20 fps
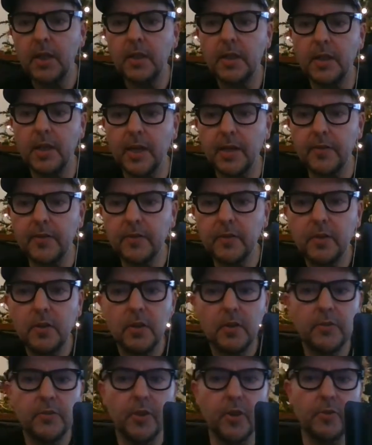Yes,
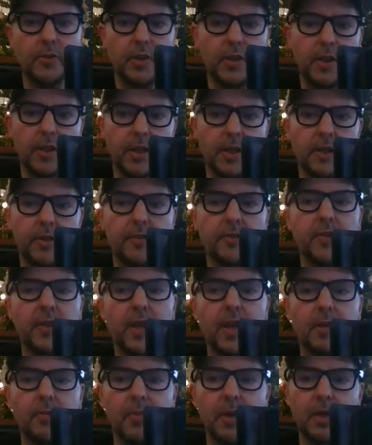Tony here is
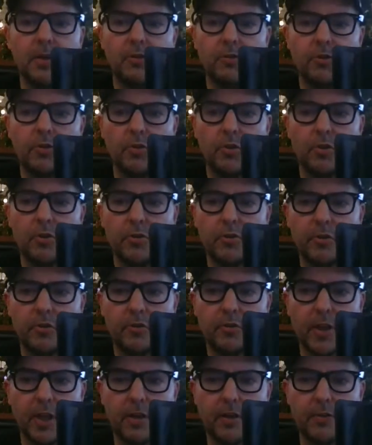saying make sure to
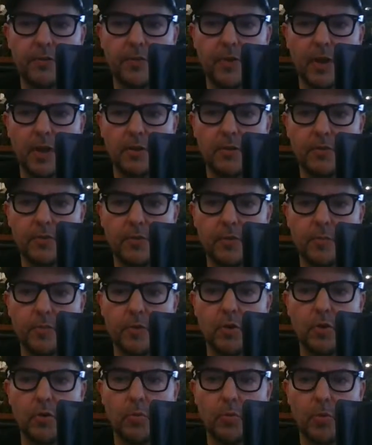sacrifice from
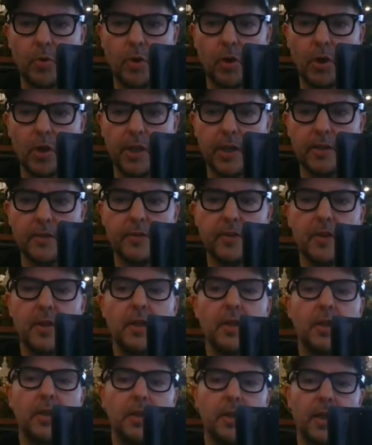your wallet.
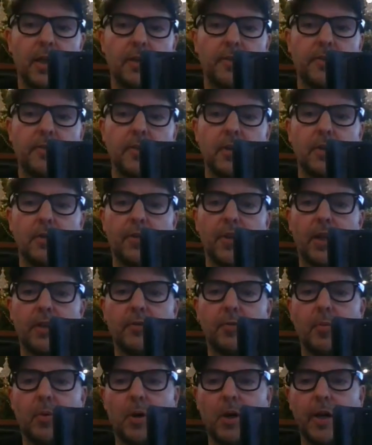Yes, so
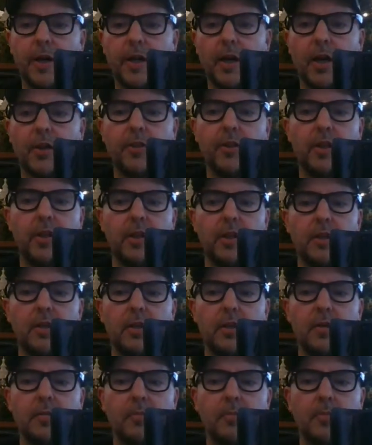that's why I
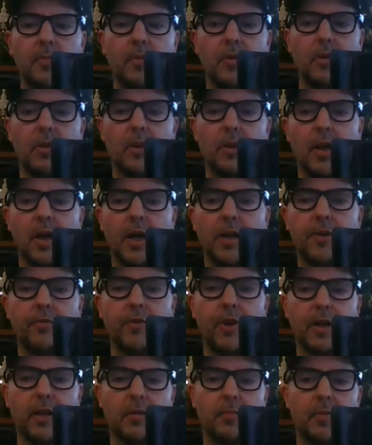think I'd
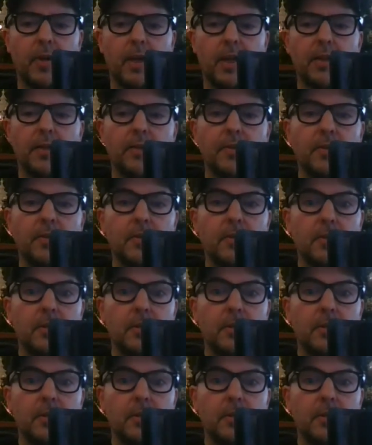recommend